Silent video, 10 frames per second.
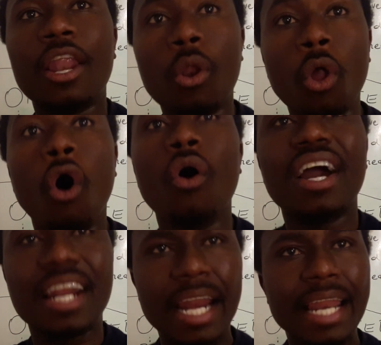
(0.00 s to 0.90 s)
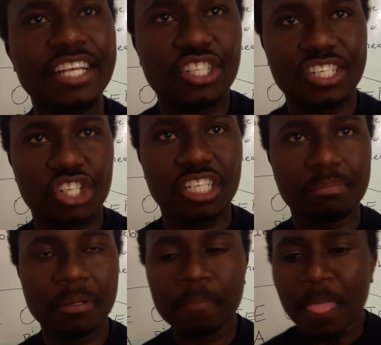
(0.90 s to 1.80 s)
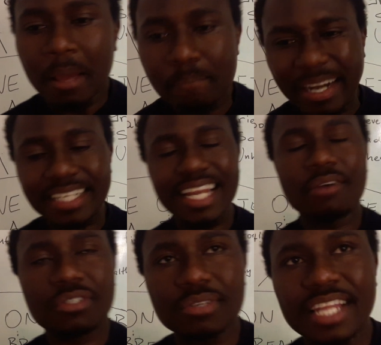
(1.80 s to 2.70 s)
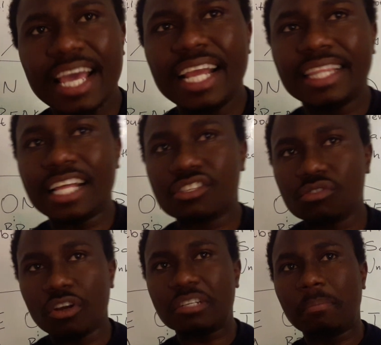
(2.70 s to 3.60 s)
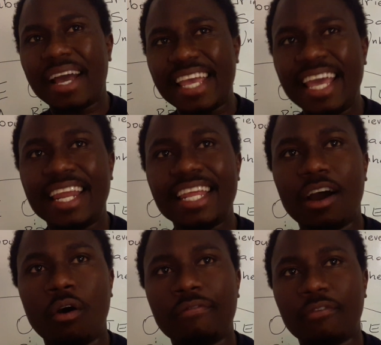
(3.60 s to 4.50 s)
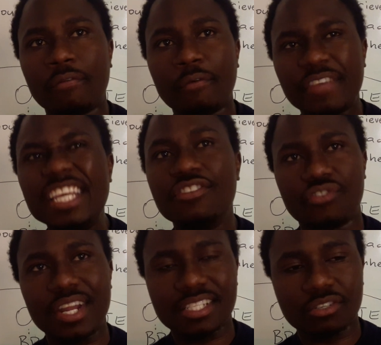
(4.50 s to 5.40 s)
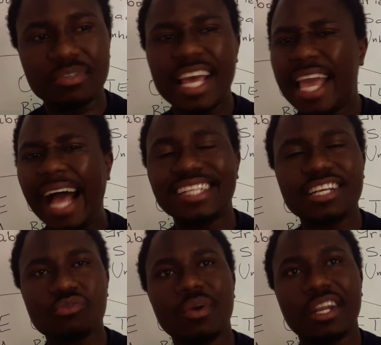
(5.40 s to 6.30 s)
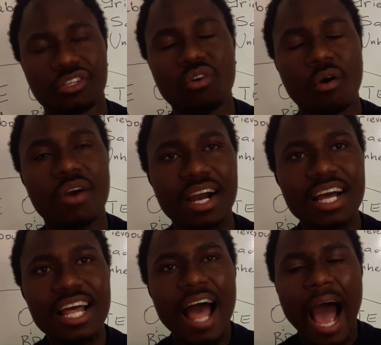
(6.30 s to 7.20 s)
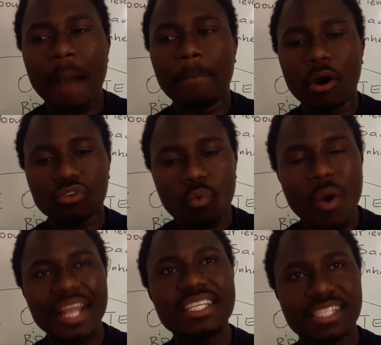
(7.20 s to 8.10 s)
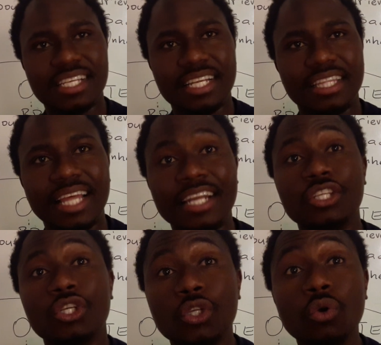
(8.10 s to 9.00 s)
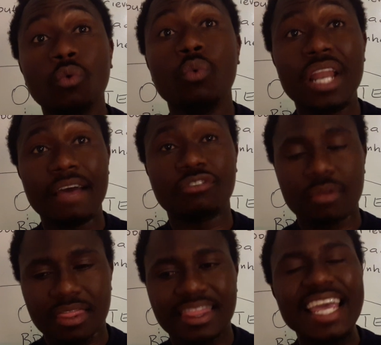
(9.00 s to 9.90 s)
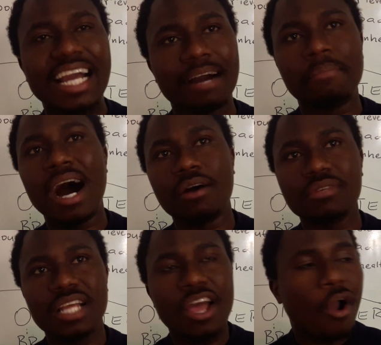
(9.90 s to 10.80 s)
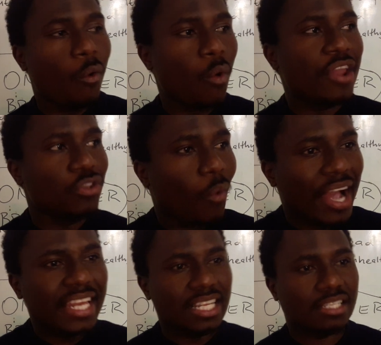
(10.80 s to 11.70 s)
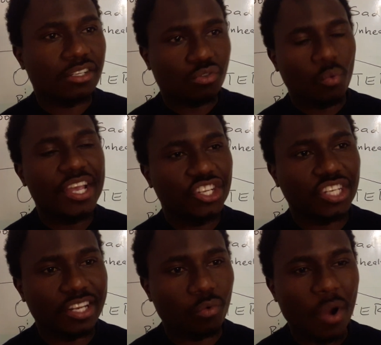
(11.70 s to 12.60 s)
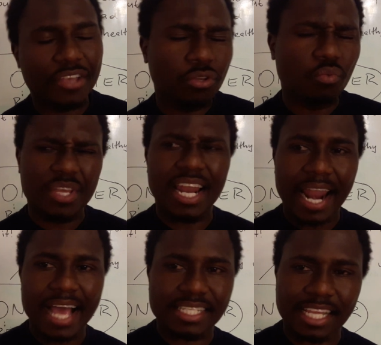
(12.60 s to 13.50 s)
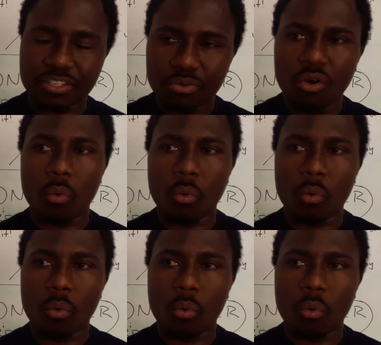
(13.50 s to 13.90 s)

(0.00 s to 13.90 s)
long relationship. But now today, that's not my area of interest. Today, I just want to talk about what is it that you will have to think about when you are in a situation where you realize that,